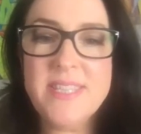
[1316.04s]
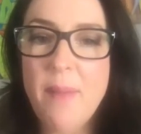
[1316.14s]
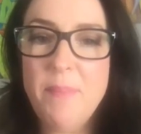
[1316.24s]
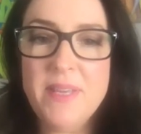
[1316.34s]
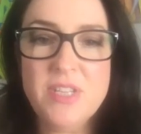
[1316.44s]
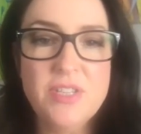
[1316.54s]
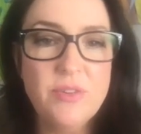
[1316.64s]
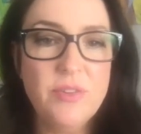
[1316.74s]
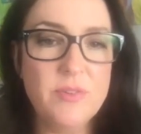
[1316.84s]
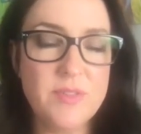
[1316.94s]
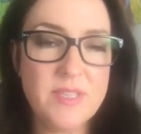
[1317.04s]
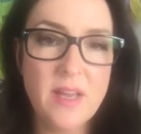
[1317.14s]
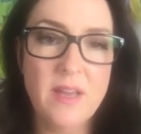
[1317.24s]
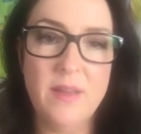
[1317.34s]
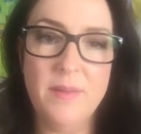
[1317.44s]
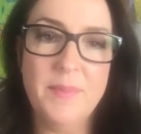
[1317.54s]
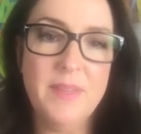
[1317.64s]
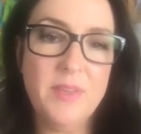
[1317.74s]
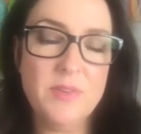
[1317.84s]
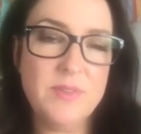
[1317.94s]
happy to do those
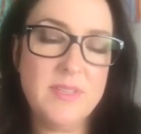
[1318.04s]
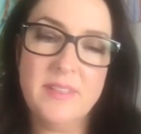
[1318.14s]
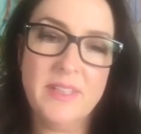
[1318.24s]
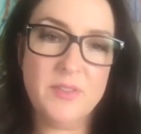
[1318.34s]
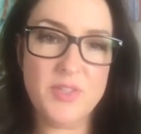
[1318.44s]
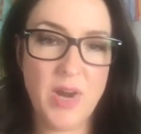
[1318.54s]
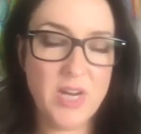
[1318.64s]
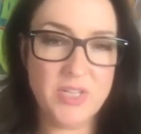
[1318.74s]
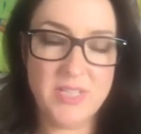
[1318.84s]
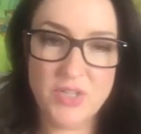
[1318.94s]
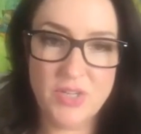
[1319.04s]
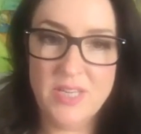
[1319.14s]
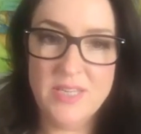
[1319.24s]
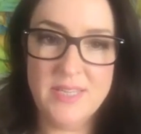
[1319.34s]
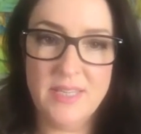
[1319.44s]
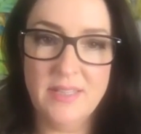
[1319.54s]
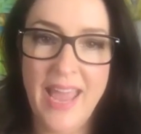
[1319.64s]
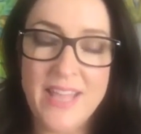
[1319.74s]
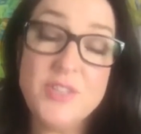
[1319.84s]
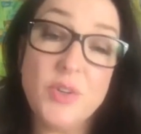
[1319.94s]
little strategy sessions and
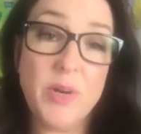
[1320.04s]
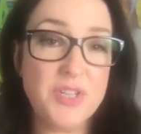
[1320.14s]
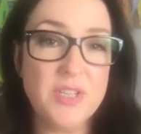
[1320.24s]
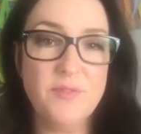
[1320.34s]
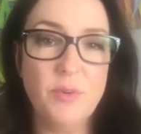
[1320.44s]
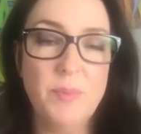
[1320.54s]
answer questions for